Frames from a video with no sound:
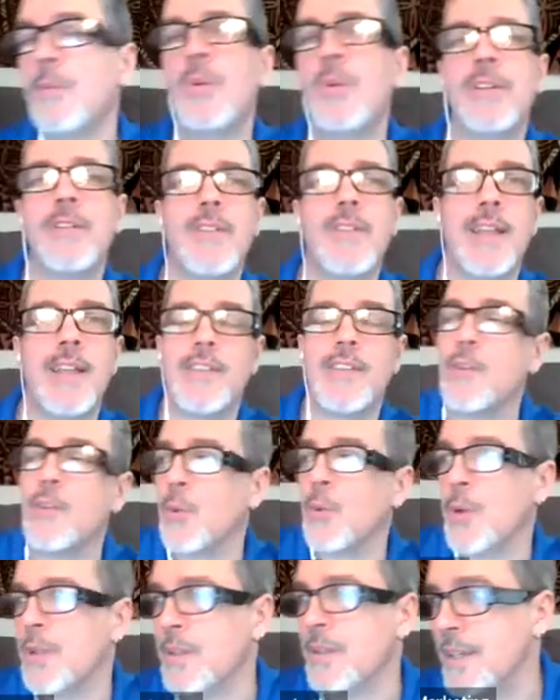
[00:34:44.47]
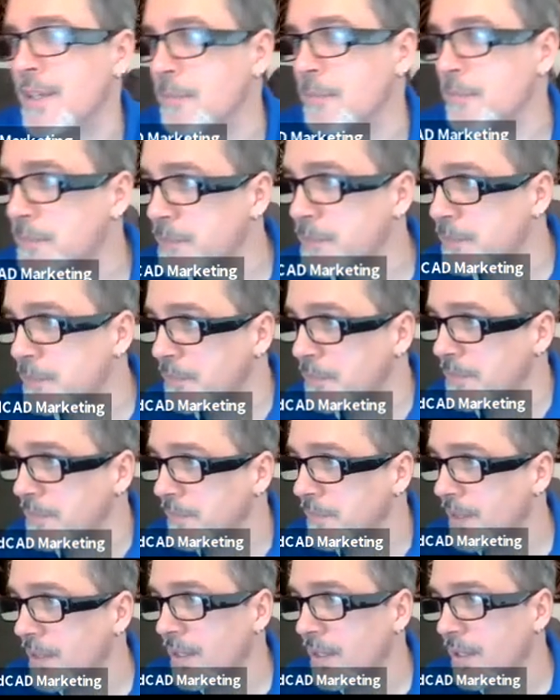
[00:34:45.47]
I wonder if that's your real name.
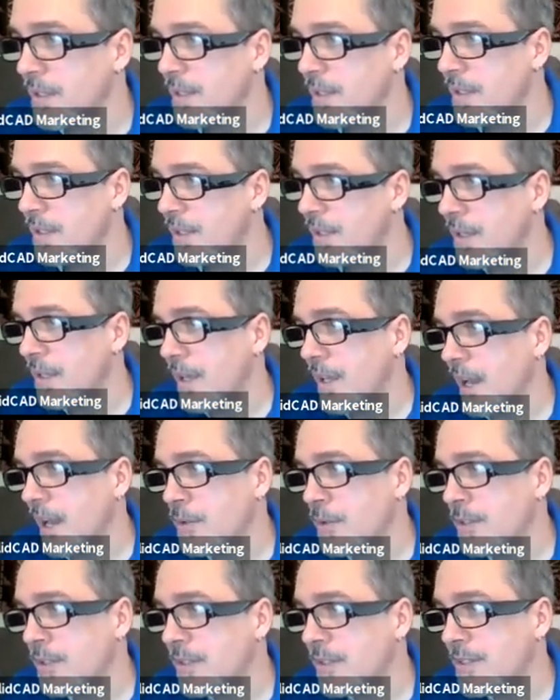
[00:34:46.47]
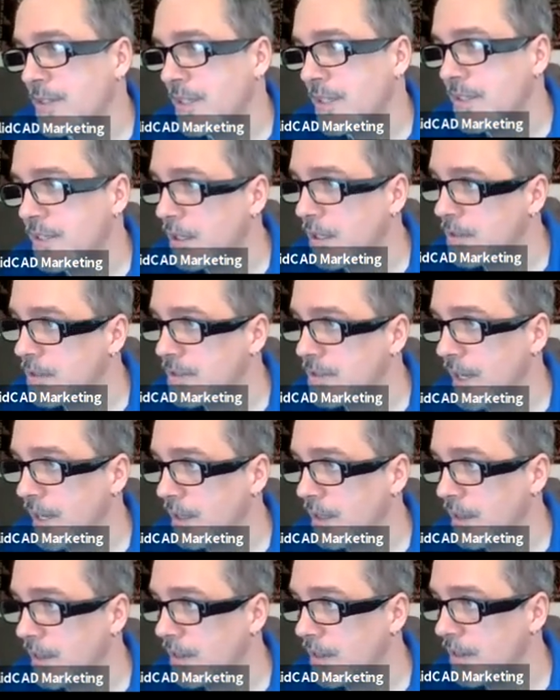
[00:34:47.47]
How did the detailed
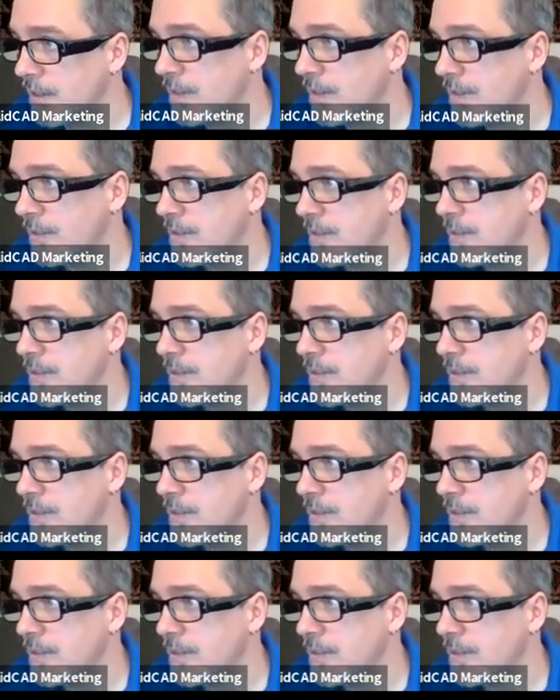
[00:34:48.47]
title